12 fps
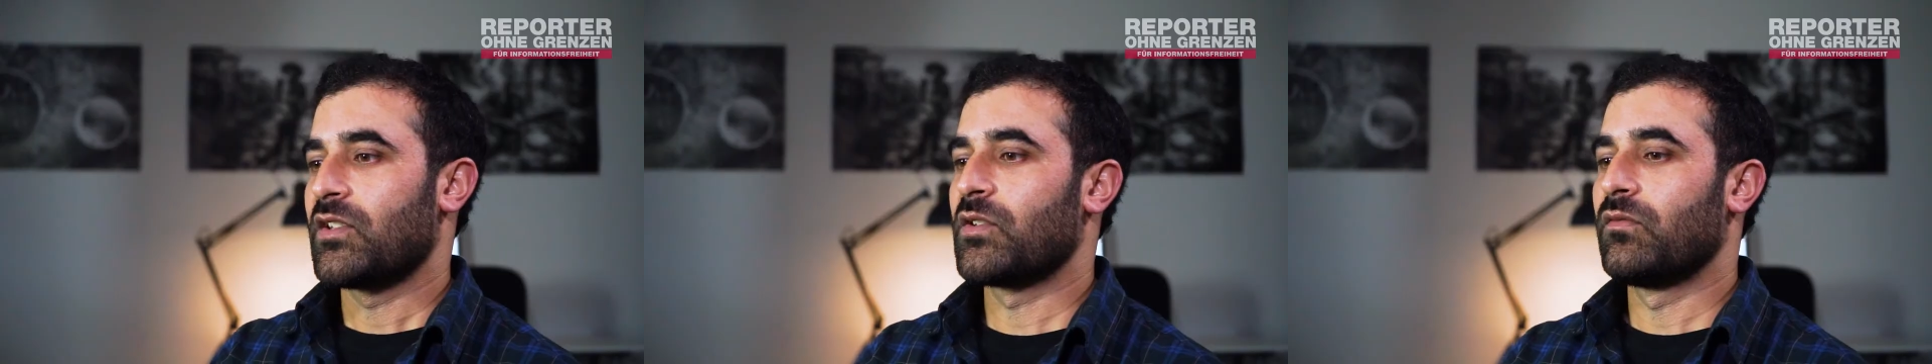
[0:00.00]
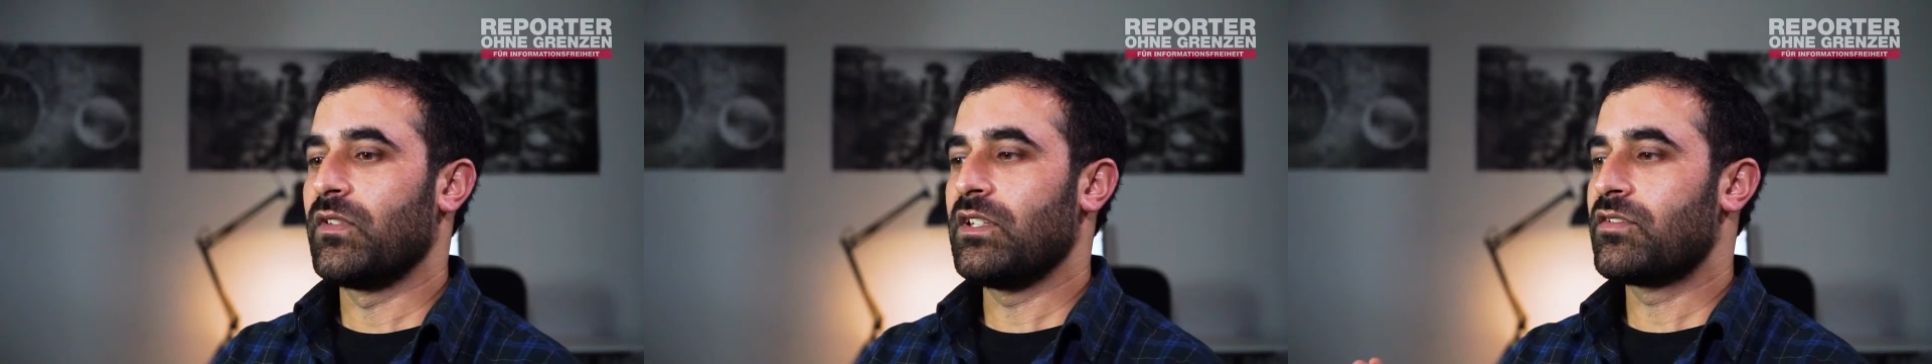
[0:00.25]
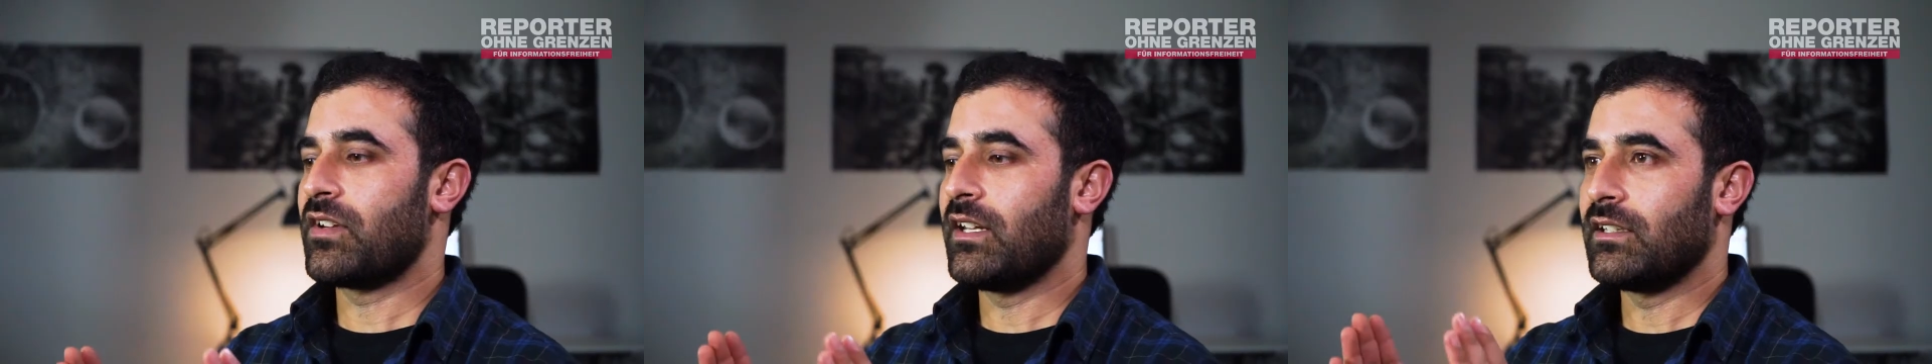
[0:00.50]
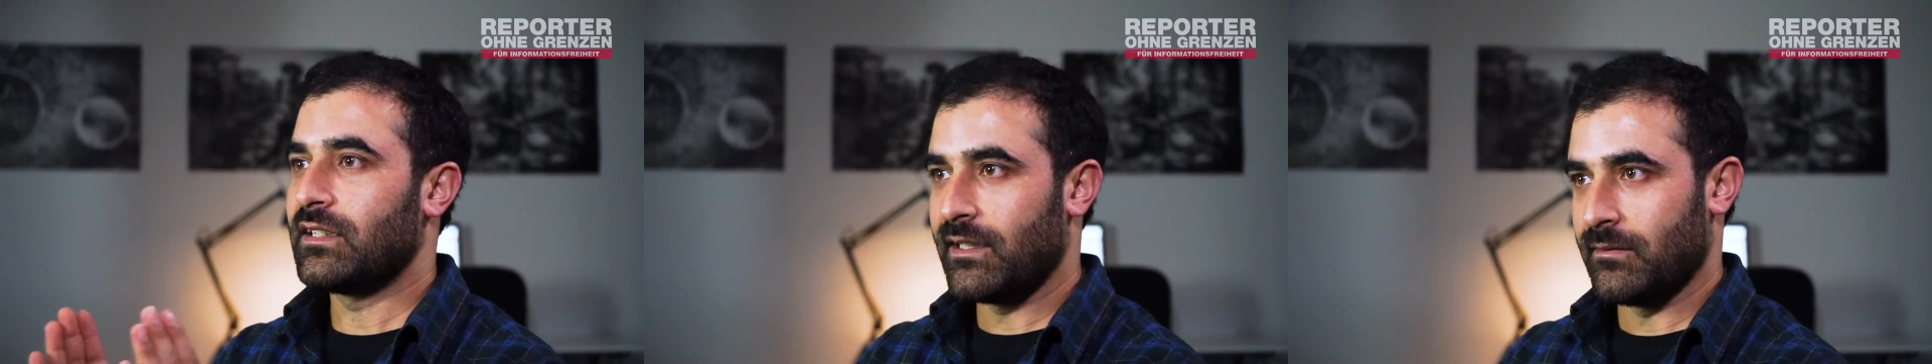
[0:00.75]
So we
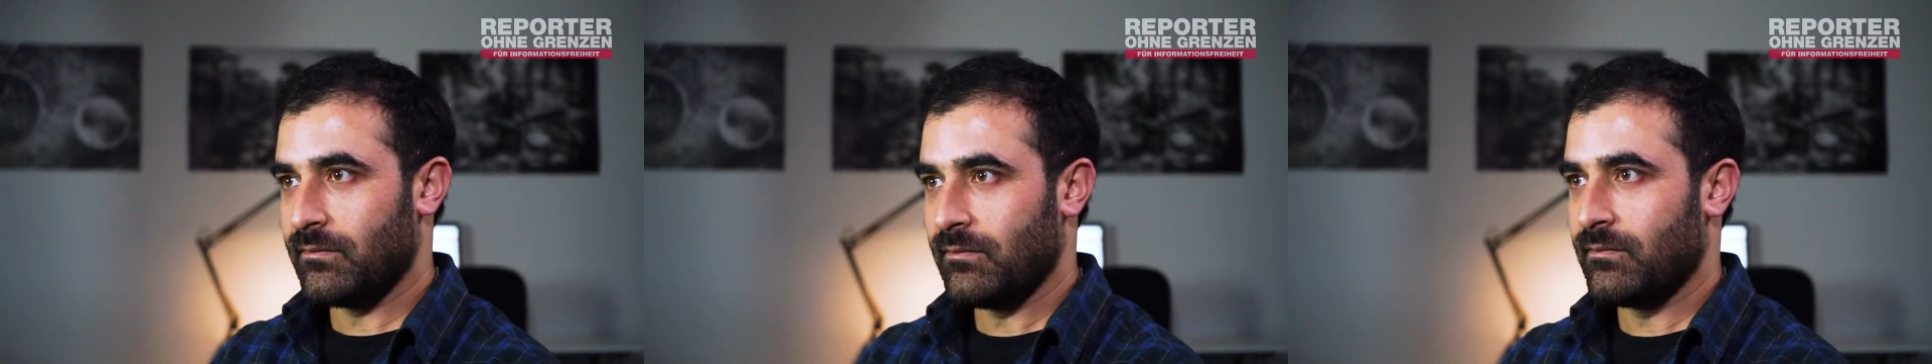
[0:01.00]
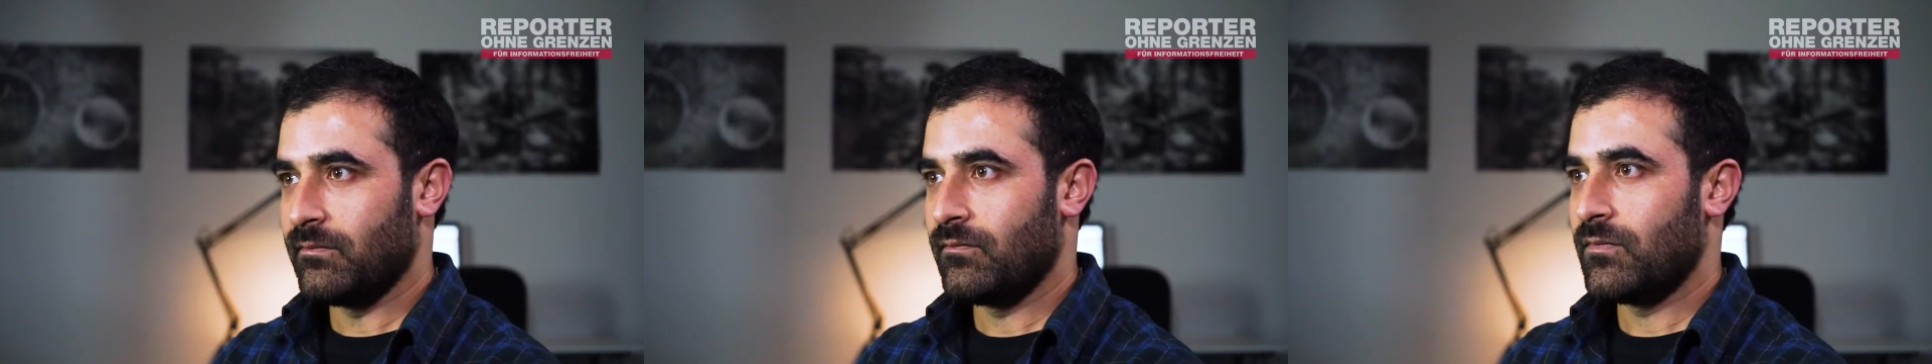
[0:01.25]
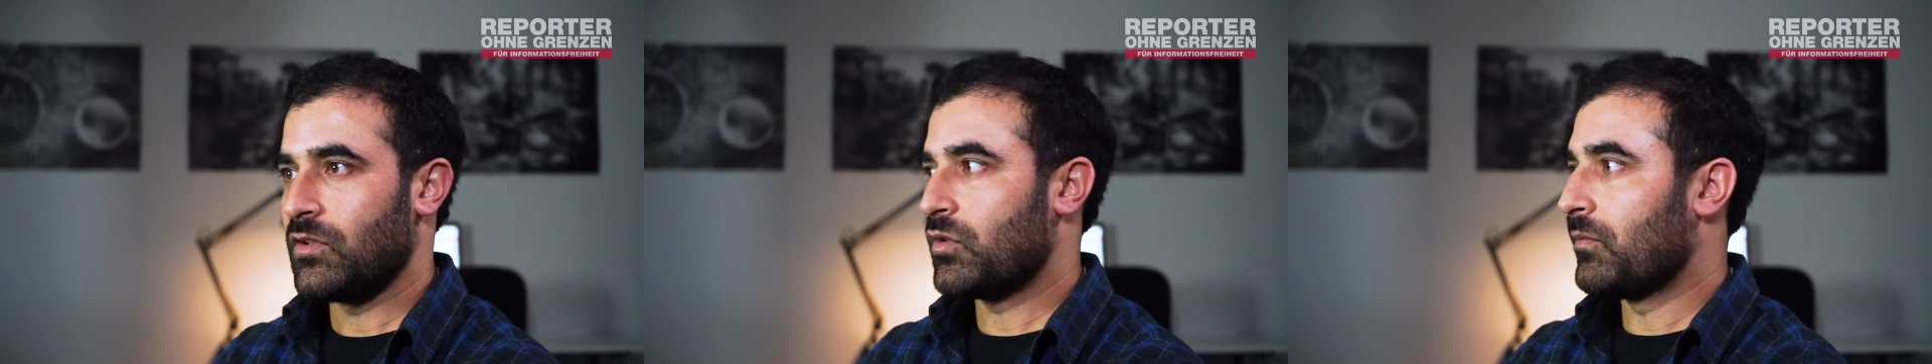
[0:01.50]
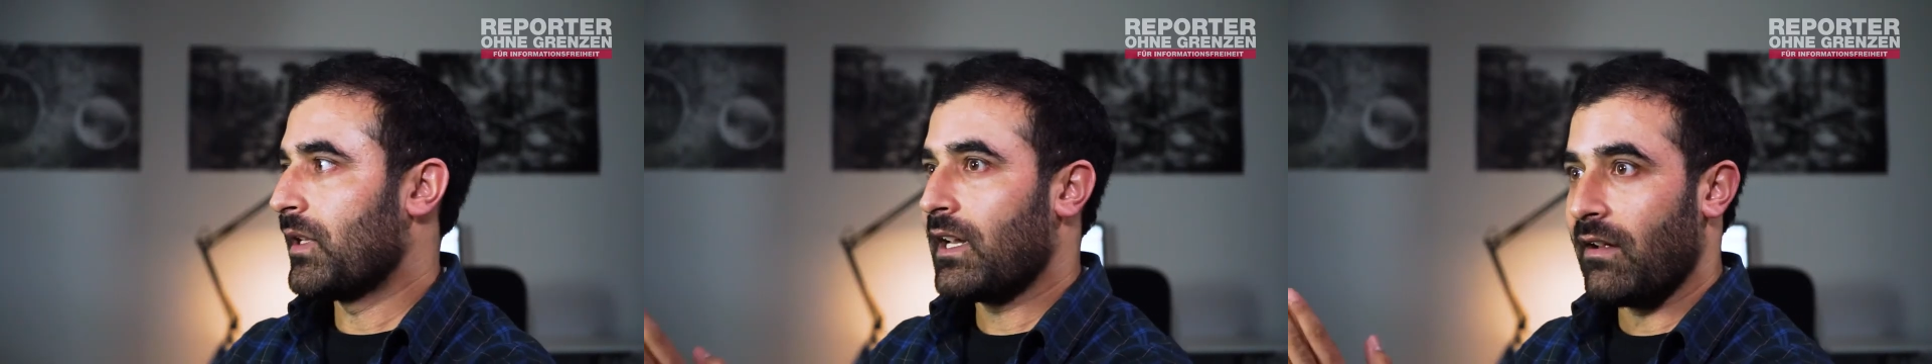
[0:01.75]
train them
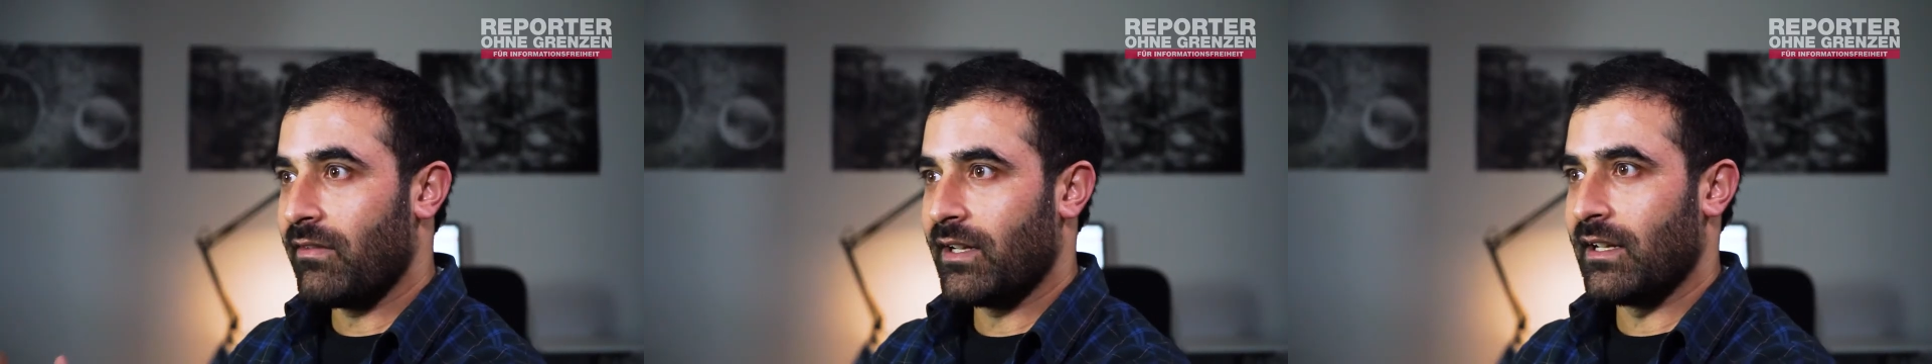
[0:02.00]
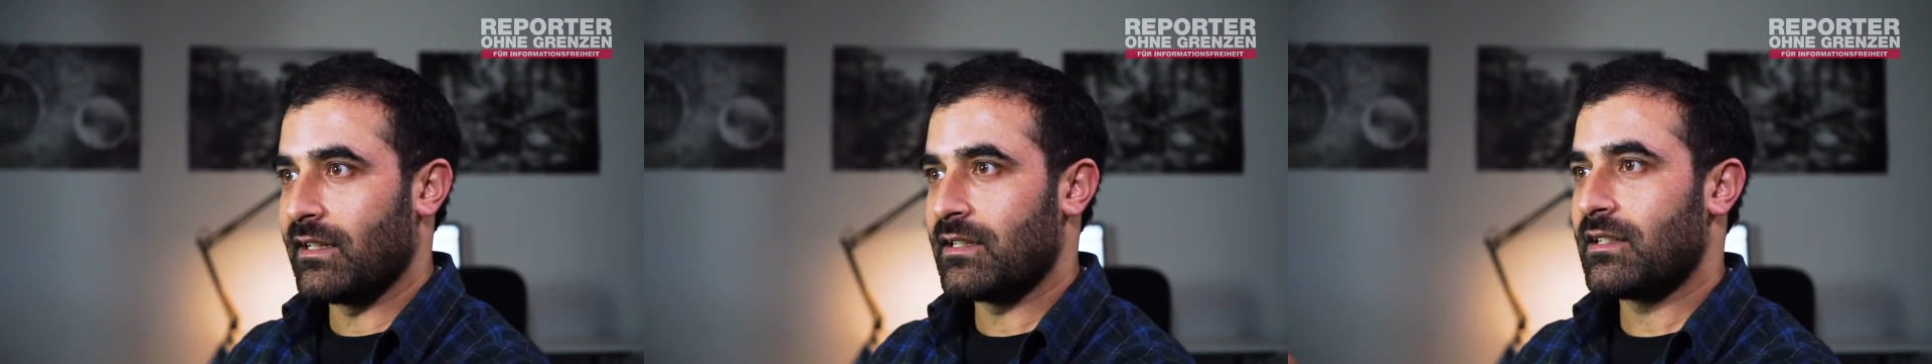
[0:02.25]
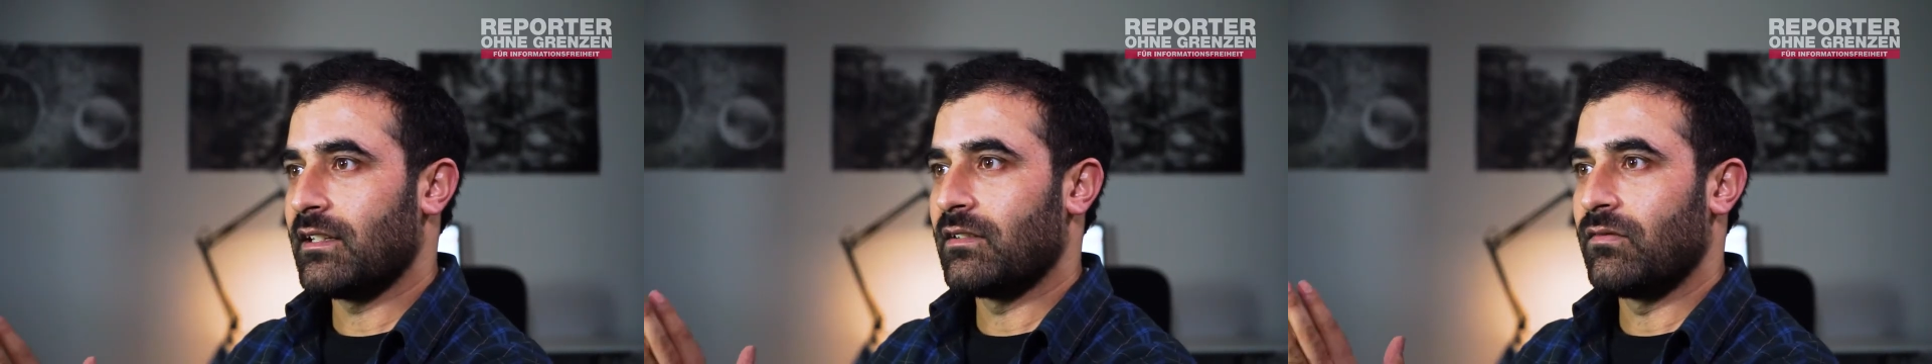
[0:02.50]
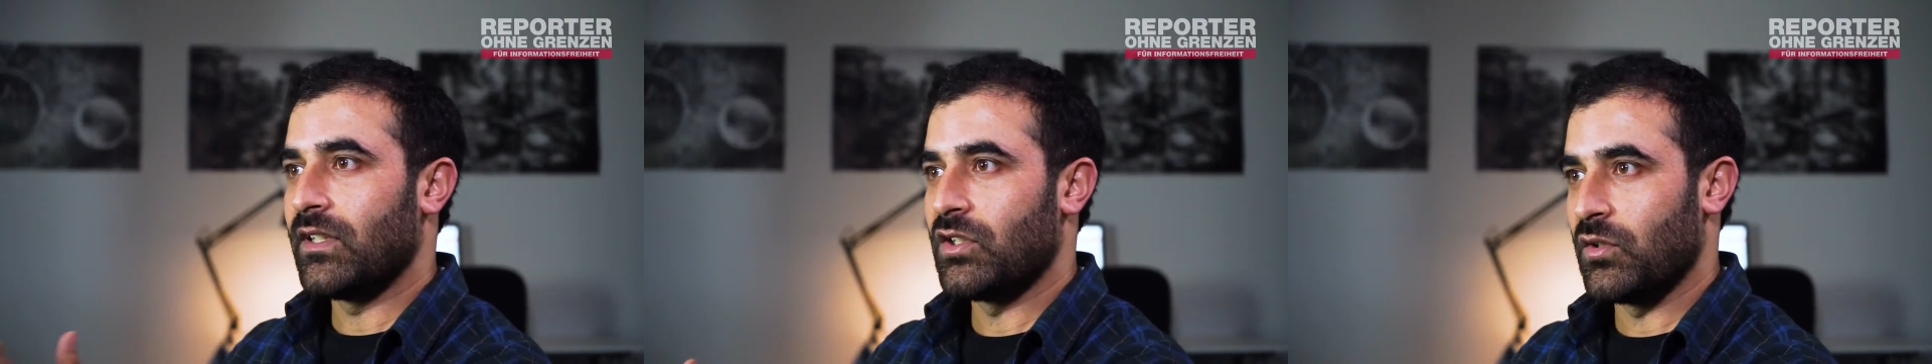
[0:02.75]
to make evidence
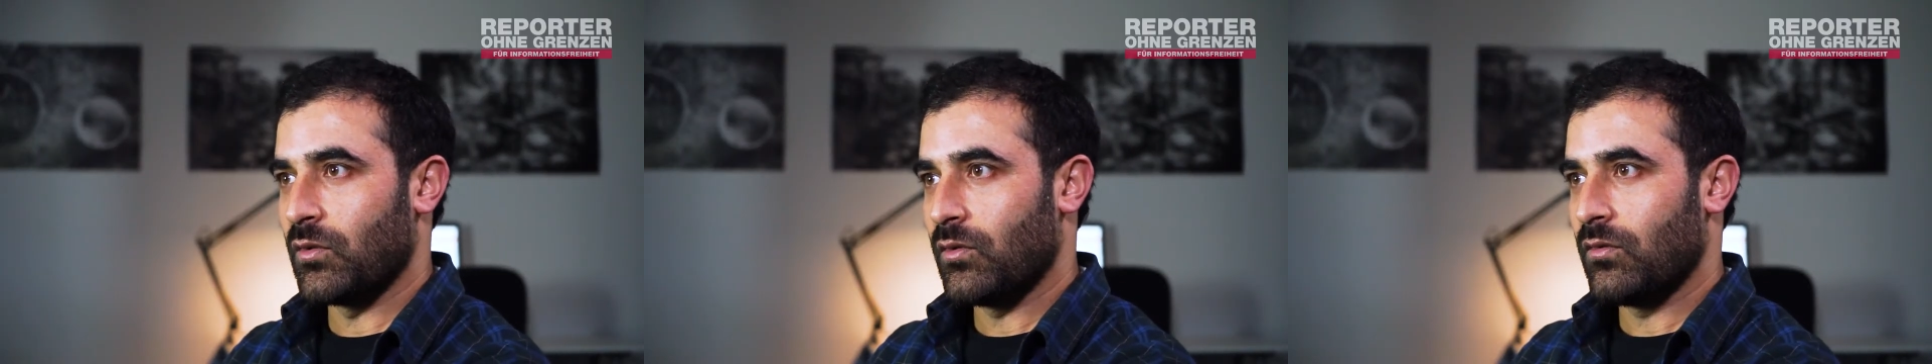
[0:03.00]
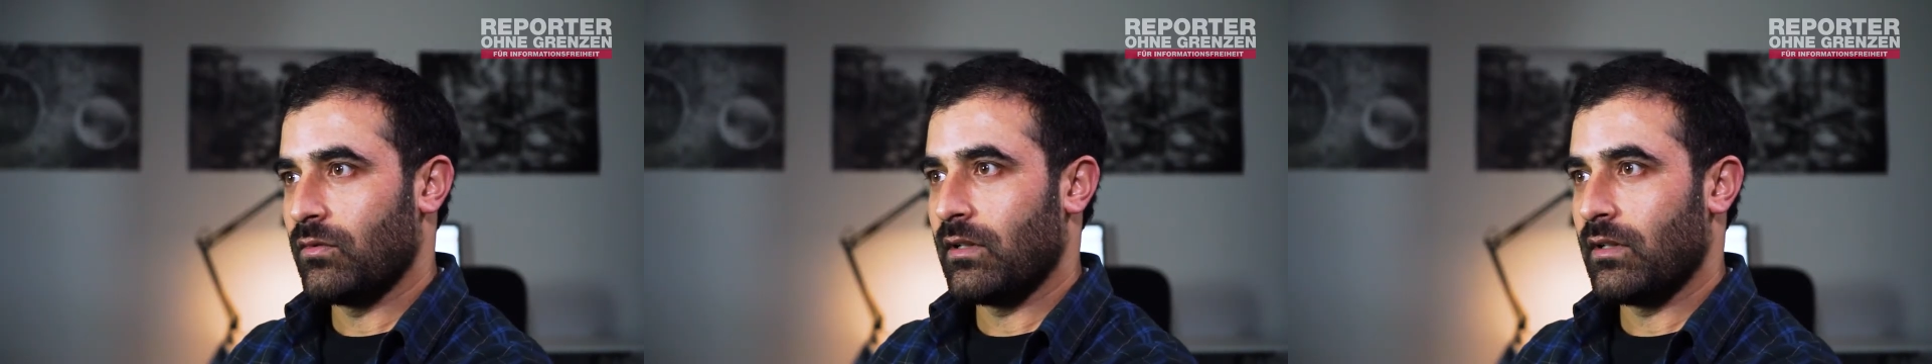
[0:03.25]
in video